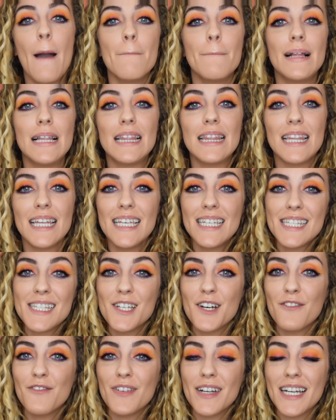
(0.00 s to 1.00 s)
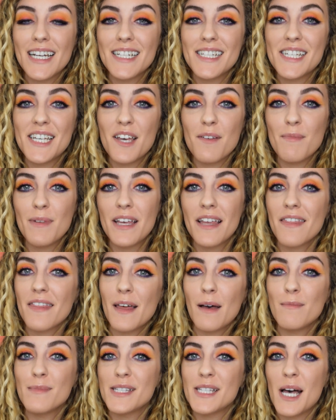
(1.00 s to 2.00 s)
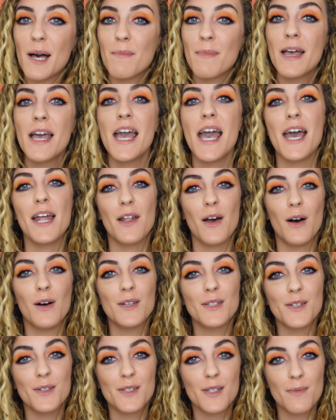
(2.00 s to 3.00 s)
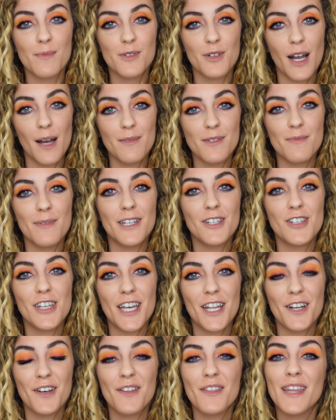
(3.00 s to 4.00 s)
please don't forget to give me a thumbs up and also subscribe to my channel.